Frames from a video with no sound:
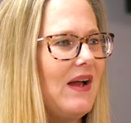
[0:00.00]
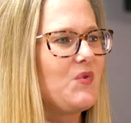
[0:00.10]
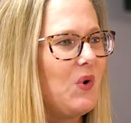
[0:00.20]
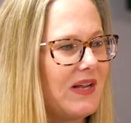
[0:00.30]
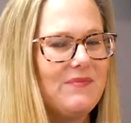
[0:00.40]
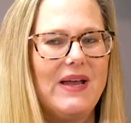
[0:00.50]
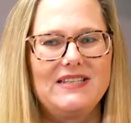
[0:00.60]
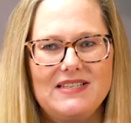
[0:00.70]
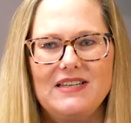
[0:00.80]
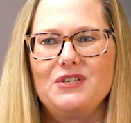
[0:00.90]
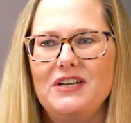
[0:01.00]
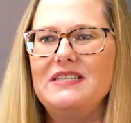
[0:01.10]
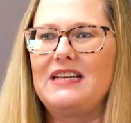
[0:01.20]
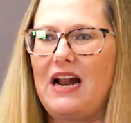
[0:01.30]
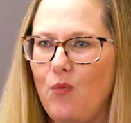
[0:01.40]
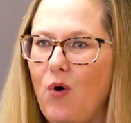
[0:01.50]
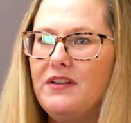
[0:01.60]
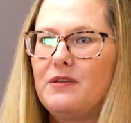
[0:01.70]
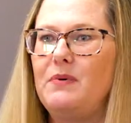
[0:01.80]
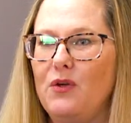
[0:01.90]
I'm quick to make decisions, and I
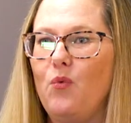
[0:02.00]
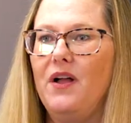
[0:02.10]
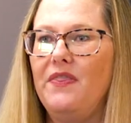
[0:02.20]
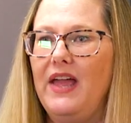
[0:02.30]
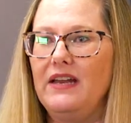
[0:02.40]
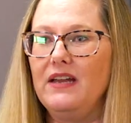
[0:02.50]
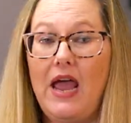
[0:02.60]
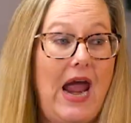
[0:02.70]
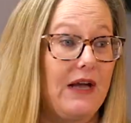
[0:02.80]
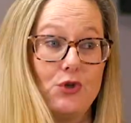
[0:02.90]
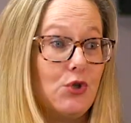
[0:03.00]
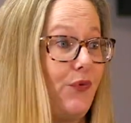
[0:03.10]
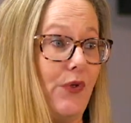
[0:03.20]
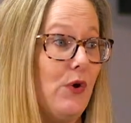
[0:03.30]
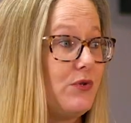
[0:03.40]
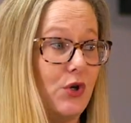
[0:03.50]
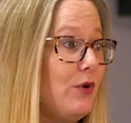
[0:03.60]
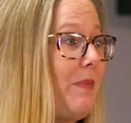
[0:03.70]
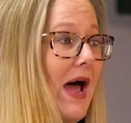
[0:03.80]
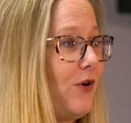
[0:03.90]
want to be the one that answers for those.
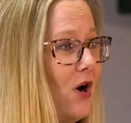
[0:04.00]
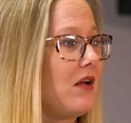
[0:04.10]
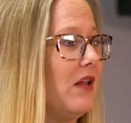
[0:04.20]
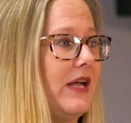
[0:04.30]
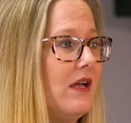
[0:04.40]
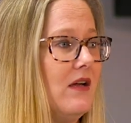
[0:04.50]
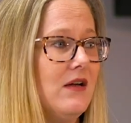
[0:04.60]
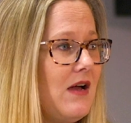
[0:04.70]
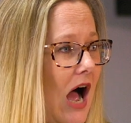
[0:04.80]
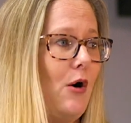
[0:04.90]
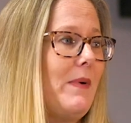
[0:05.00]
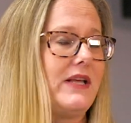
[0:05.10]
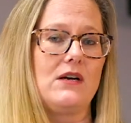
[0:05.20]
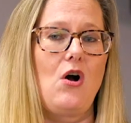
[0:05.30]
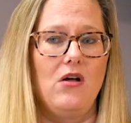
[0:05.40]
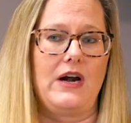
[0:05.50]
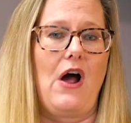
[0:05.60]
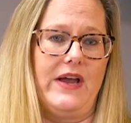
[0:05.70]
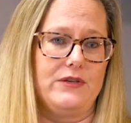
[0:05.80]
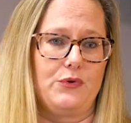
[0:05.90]
Good, bad, or ugly, I'll make the call and
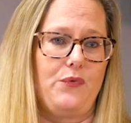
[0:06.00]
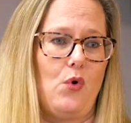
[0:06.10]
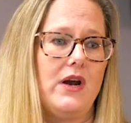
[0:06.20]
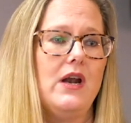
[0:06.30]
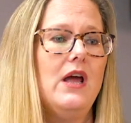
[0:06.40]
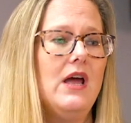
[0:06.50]
I'll answer for it.